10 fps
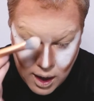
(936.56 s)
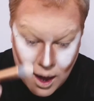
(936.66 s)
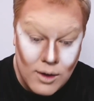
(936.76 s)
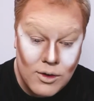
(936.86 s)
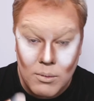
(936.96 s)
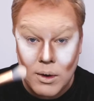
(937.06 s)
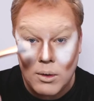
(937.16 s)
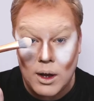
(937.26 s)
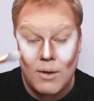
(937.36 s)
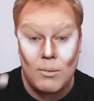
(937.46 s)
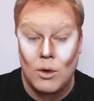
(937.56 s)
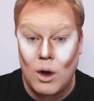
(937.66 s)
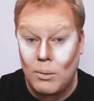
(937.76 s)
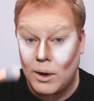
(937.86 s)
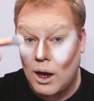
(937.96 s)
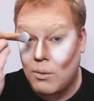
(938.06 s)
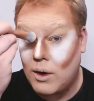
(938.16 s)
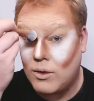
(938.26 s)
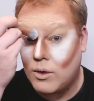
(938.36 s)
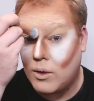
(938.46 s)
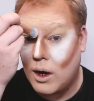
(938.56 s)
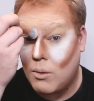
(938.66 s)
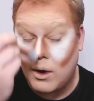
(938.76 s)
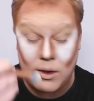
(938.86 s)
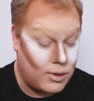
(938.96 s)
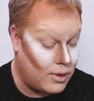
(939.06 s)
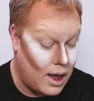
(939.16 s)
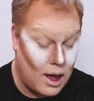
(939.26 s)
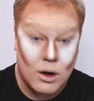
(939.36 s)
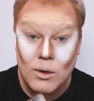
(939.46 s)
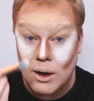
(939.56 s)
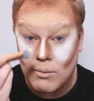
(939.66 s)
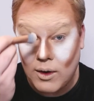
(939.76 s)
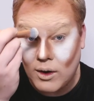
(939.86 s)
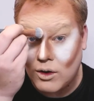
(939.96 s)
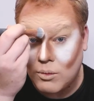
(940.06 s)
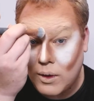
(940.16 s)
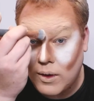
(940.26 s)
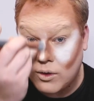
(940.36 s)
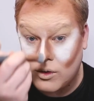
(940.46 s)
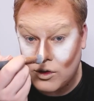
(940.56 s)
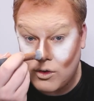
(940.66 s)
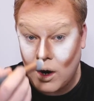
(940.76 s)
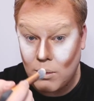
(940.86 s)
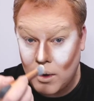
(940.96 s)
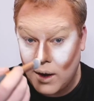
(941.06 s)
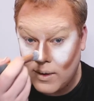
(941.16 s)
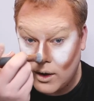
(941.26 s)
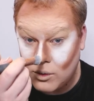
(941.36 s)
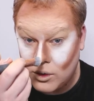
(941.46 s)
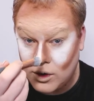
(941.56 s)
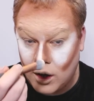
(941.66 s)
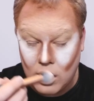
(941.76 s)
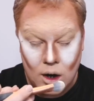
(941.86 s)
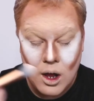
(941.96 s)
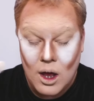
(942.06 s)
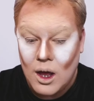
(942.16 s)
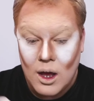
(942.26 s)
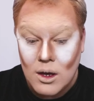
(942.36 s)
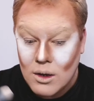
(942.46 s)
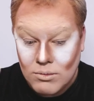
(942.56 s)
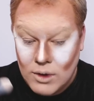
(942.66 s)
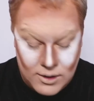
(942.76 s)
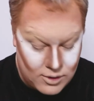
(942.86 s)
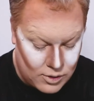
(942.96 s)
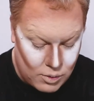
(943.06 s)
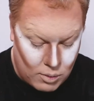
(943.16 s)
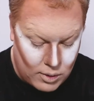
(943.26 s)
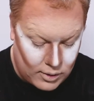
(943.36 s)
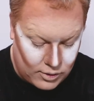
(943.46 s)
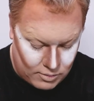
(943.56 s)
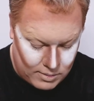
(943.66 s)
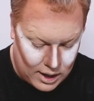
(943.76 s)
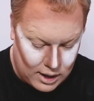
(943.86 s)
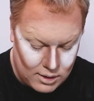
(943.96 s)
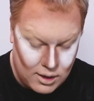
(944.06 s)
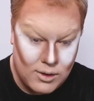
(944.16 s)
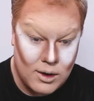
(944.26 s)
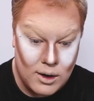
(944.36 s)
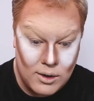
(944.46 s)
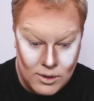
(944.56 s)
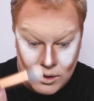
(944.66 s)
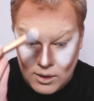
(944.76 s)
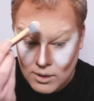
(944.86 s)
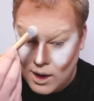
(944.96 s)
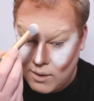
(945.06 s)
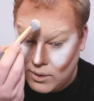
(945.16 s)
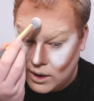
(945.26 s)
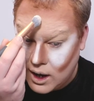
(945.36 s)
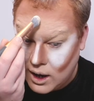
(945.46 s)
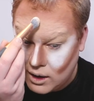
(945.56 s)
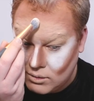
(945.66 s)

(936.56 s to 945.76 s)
Some people have more complicated ways of doing it with a cream foundation where they stripe it and then do a dot. This is just what works for me as a nice everyday,